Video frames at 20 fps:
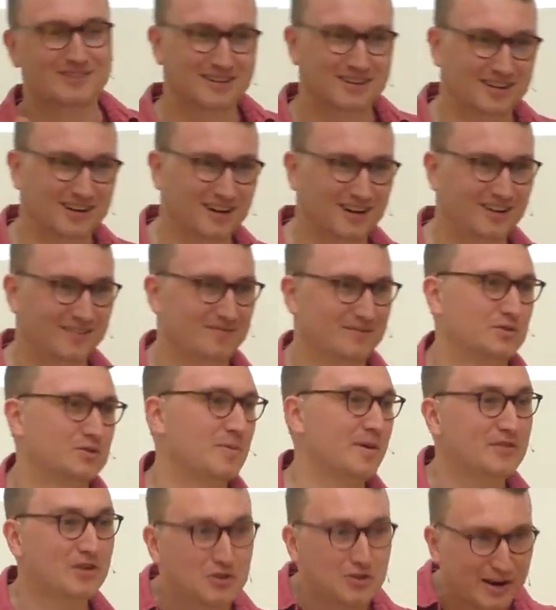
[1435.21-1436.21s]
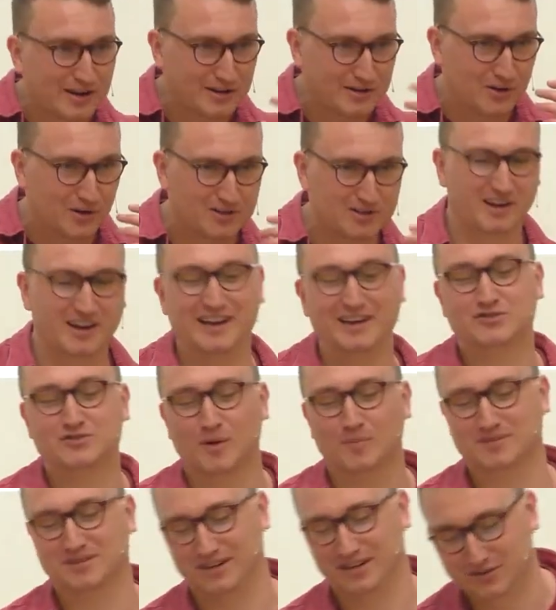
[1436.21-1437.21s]
There was a bit of a crackly noise.
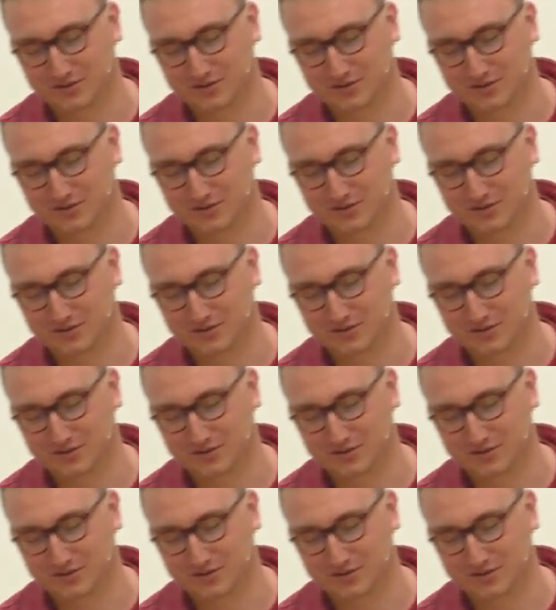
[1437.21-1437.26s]
He